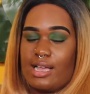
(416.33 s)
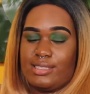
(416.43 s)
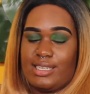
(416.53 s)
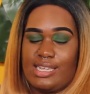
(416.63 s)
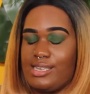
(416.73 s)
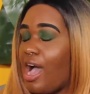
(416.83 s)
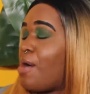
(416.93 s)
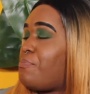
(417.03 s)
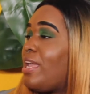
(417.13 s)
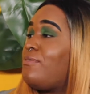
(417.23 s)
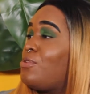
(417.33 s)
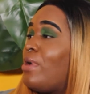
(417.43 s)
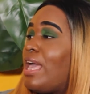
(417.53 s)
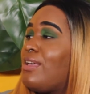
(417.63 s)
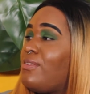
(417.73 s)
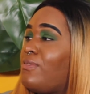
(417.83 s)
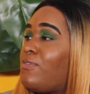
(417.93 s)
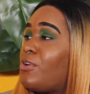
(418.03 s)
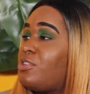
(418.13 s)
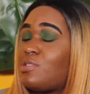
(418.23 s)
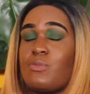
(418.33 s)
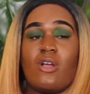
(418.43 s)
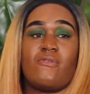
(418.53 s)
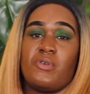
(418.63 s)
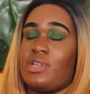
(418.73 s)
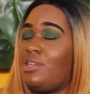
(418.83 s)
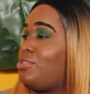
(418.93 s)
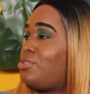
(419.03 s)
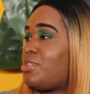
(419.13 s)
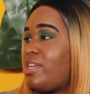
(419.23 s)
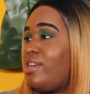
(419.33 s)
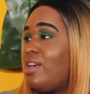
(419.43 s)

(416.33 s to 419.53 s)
did he not pave the way for the smartphone industry?